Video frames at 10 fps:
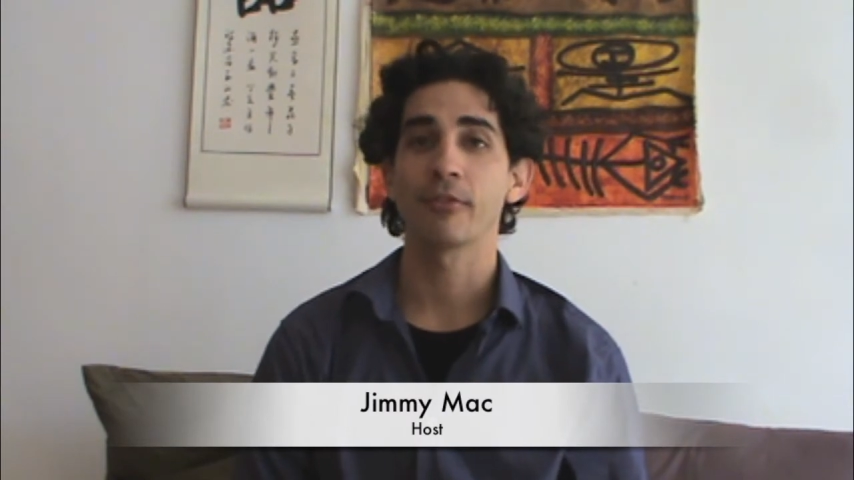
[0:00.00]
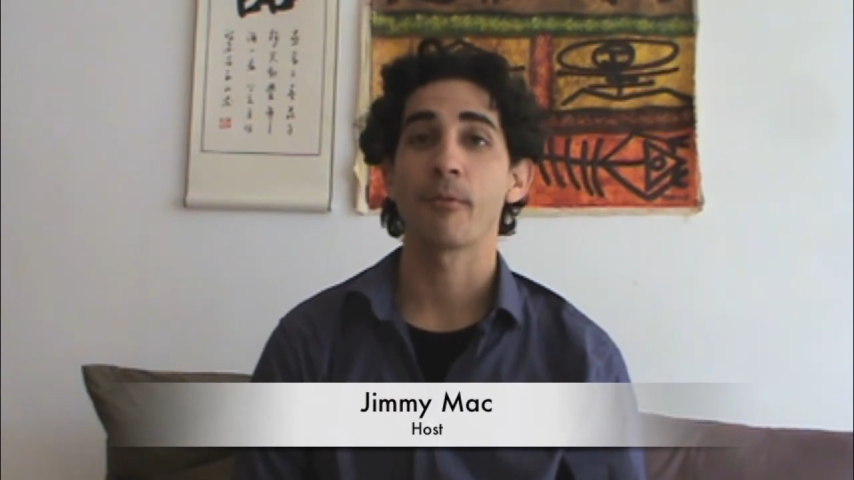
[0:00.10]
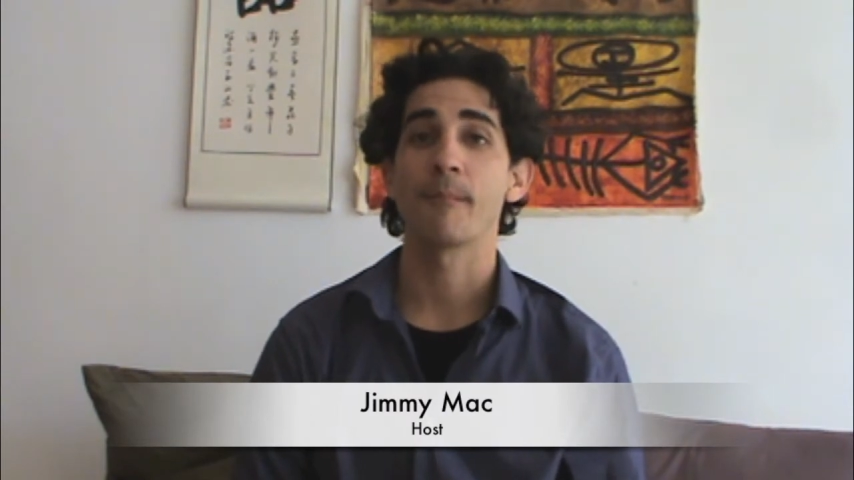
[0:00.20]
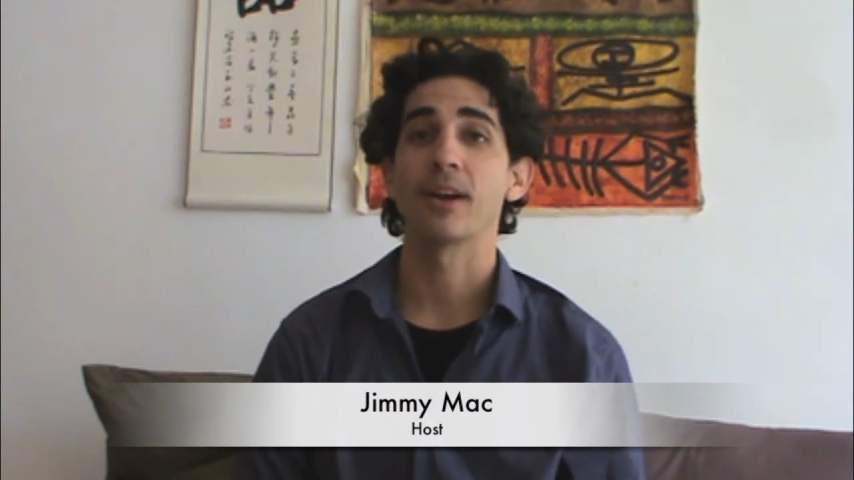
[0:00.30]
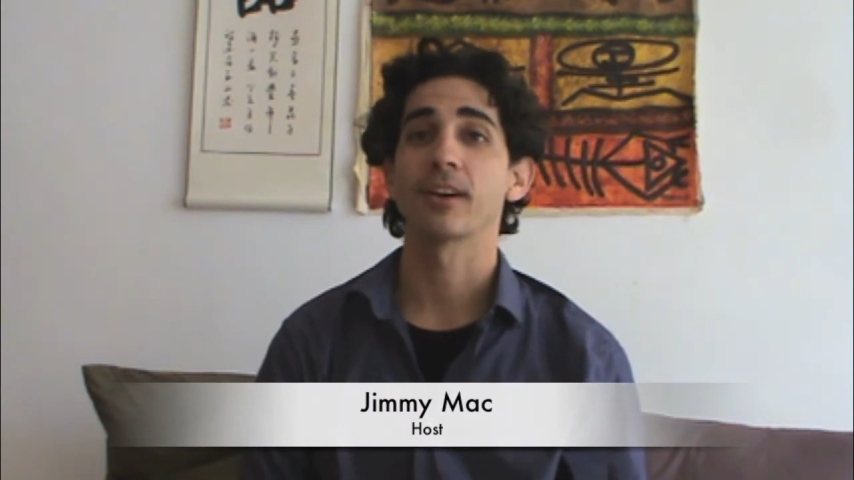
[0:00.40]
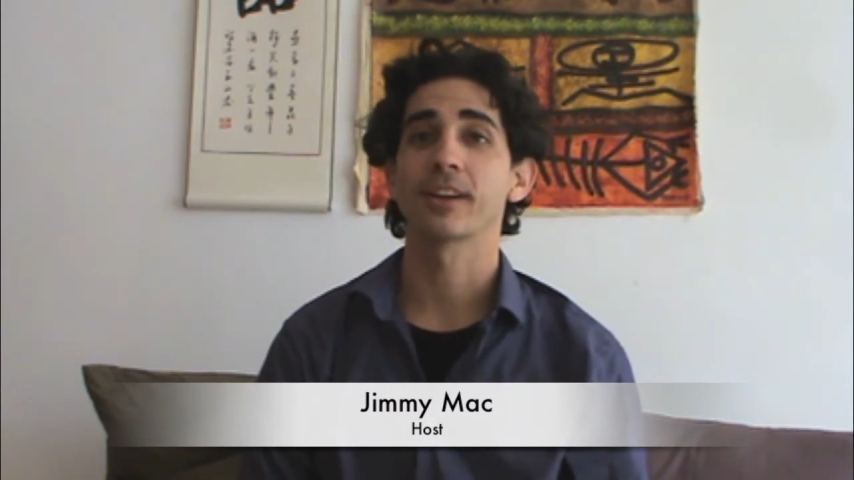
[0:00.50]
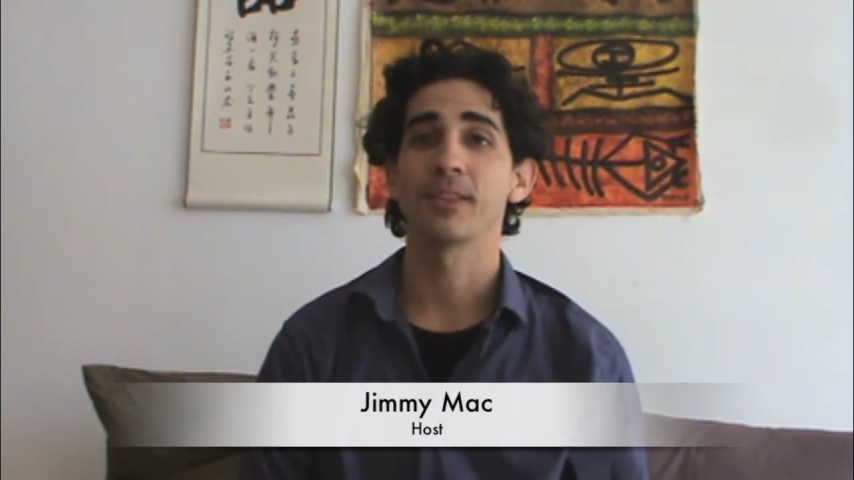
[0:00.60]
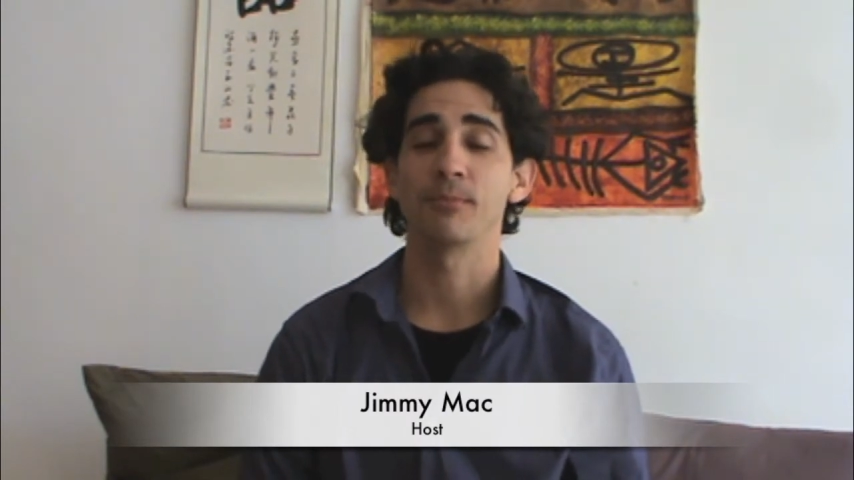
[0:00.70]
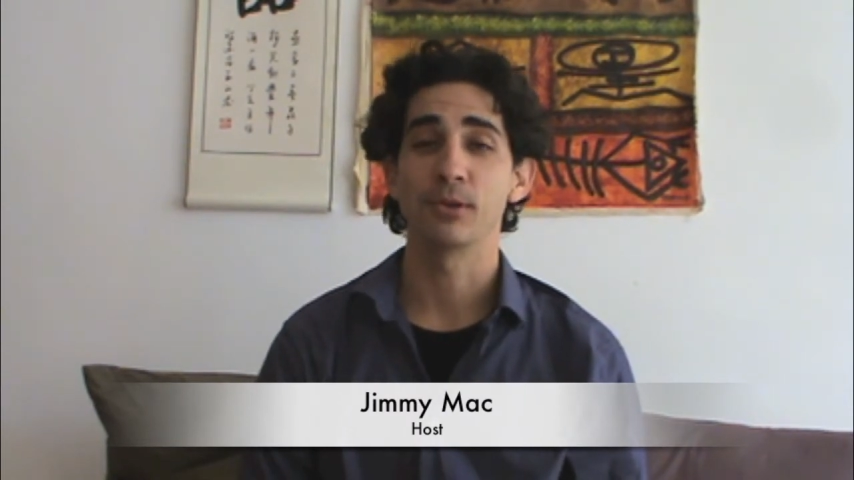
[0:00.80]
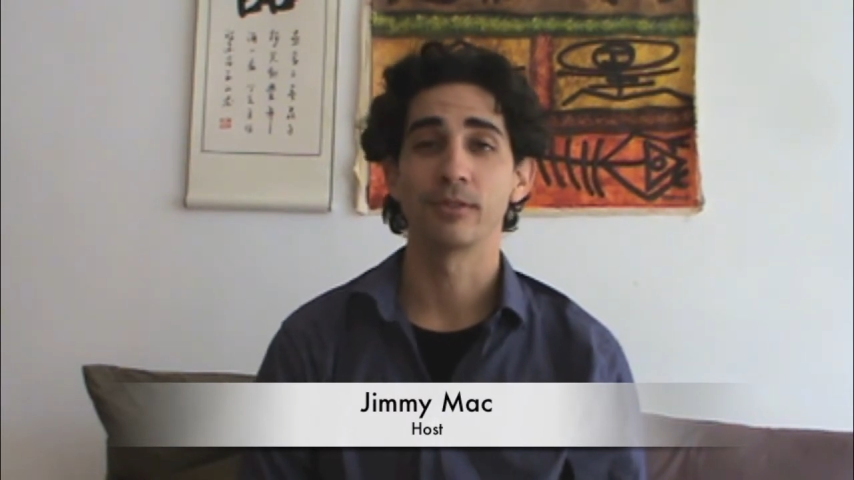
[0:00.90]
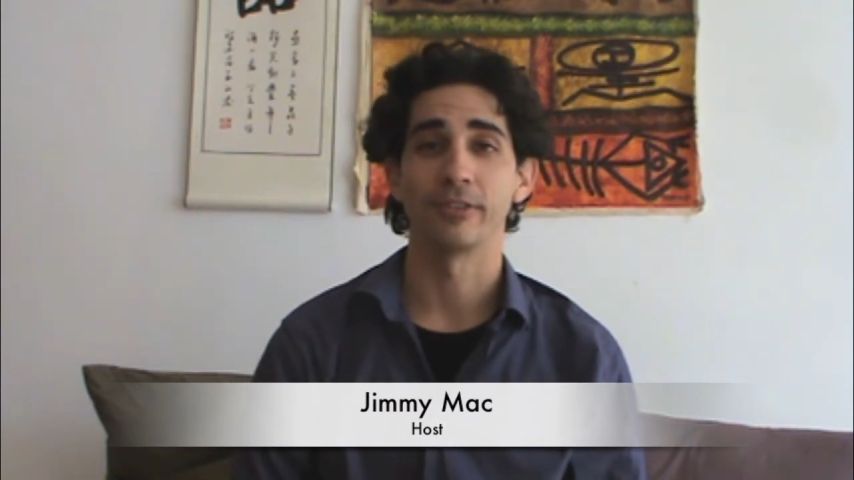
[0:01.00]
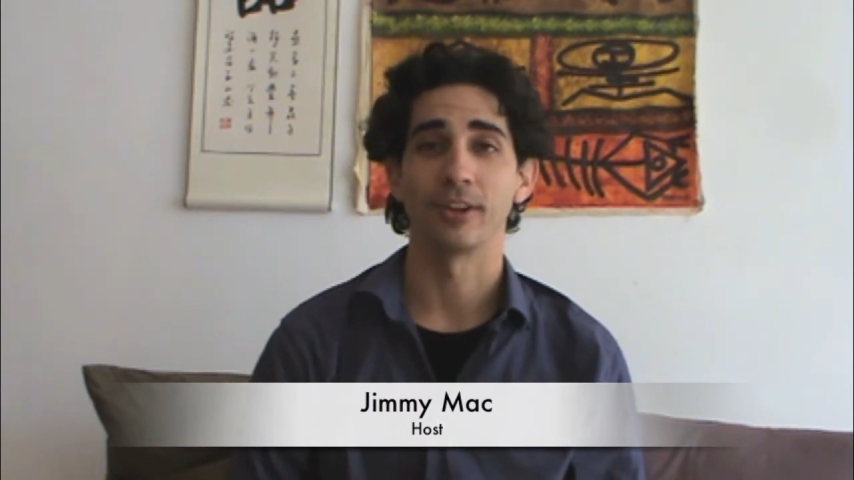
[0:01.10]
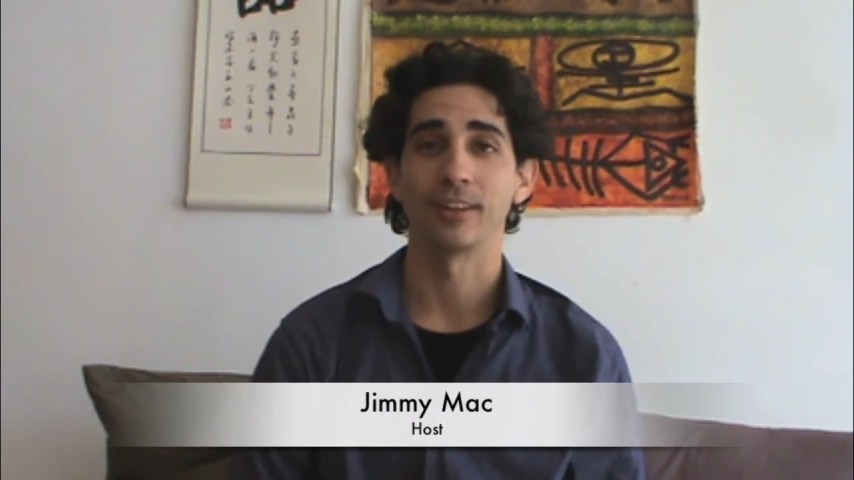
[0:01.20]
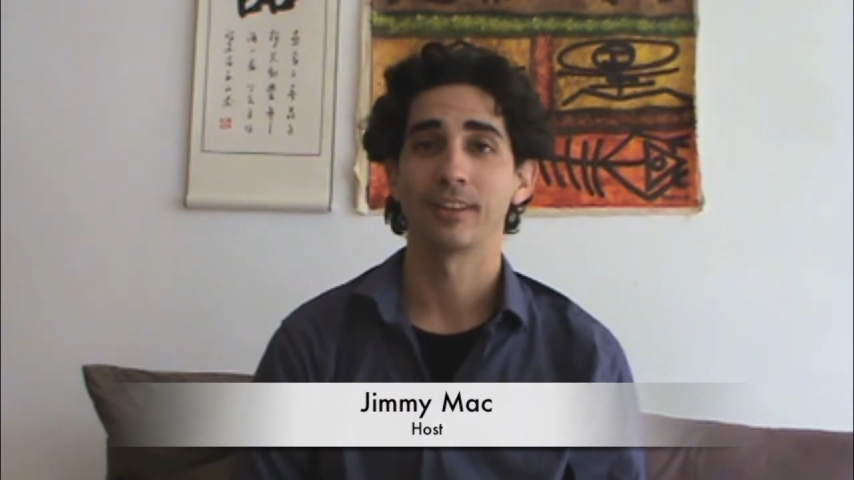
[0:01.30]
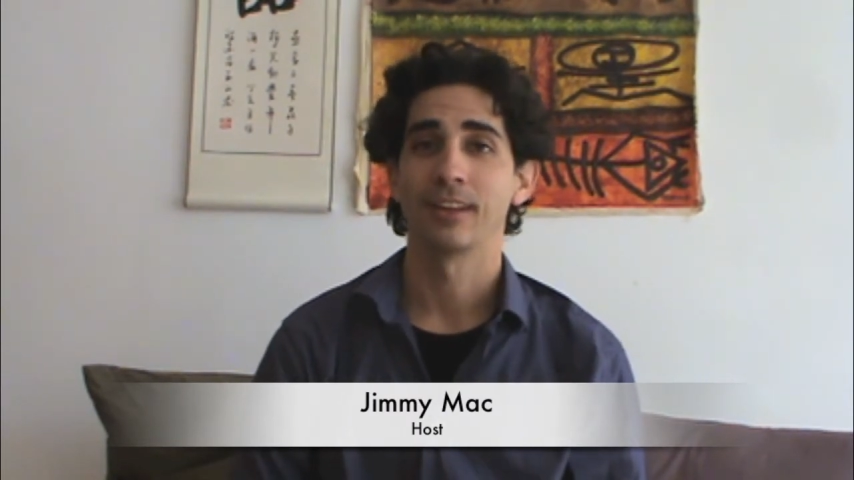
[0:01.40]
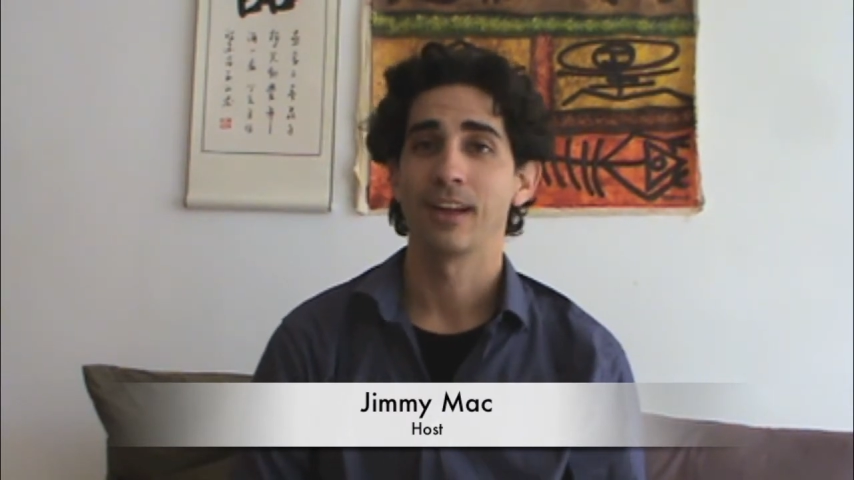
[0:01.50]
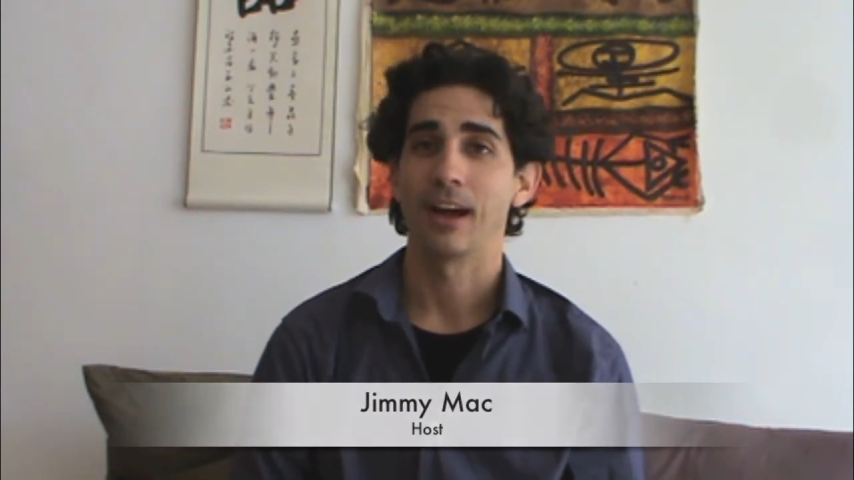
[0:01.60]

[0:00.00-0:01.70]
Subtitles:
of America the Beautiful,